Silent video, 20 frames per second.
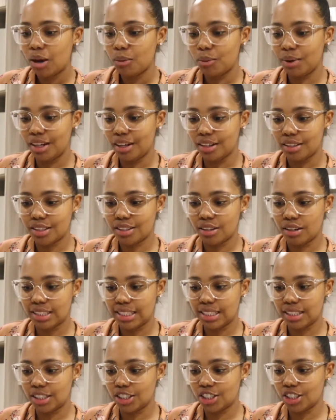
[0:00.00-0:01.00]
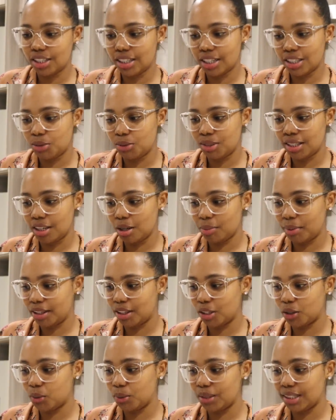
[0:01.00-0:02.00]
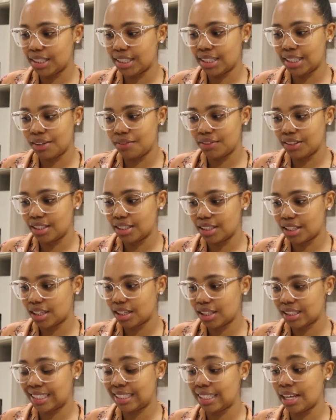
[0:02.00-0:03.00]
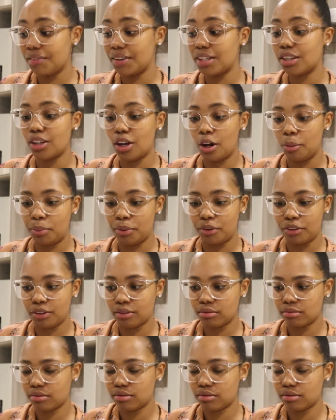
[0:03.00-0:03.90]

Renaissance edition, as we celebrate the Queen's seventh, seventh opera,